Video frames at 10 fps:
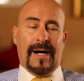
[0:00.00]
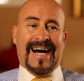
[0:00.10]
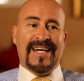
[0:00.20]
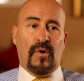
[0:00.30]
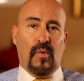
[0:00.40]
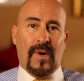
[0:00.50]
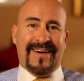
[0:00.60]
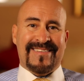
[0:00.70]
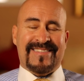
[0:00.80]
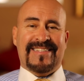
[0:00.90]
I don't
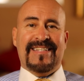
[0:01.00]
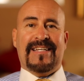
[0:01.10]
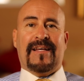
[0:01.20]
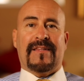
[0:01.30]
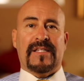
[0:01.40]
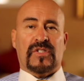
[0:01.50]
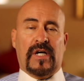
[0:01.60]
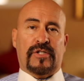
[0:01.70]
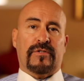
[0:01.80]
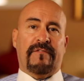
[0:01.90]
want to see this
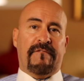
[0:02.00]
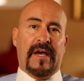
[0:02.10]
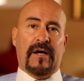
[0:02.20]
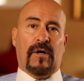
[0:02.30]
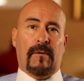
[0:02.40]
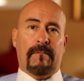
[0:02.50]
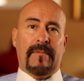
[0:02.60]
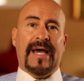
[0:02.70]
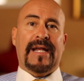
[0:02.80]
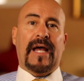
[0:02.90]
country fail,
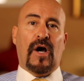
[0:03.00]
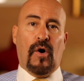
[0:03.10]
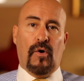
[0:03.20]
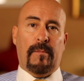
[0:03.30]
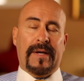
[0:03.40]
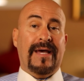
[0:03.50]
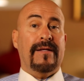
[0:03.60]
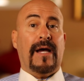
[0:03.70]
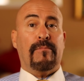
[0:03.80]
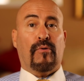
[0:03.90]
and I hope
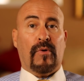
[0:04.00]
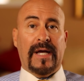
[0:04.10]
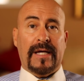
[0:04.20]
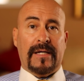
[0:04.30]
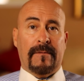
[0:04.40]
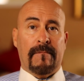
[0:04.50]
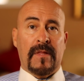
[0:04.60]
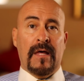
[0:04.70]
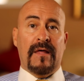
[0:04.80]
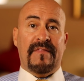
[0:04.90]
and I pray
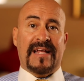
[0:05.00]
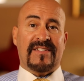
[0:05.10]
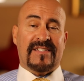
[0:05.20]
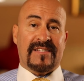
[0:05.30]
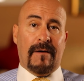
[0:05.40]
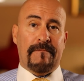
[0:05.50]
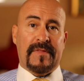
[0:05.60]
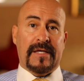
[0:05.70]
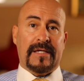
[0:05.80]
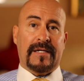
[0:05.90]
that
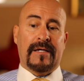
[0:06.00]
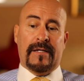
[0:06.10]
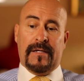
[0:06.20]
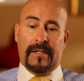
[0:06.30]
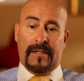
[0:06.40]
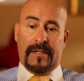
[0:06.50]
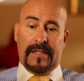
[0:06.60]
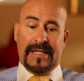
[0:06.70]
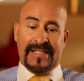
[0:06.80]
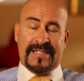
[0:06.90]
something
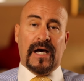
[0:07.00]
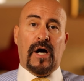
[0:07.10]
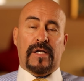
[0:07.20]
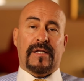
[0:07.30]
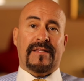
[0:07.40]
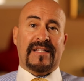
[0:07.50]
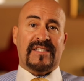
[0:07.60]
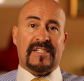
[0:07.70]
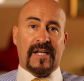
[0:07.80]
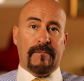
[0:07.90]
is done, that
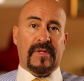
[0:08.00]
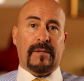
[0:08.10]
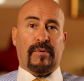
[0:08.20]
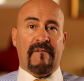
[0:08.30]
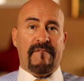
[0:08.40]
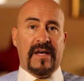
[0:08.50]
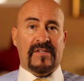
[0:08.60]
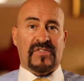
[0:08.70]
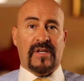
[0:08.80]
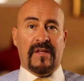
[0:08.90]
something
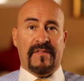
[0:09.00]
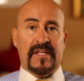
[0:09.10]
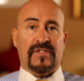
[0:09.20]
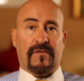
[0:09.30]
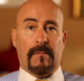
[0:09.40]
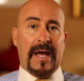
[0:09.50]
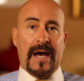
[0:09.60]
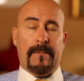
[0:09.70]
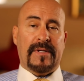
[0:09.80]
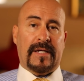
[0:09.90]
prevents this from
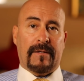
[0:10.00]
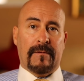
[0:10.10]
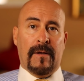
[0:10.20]
happening,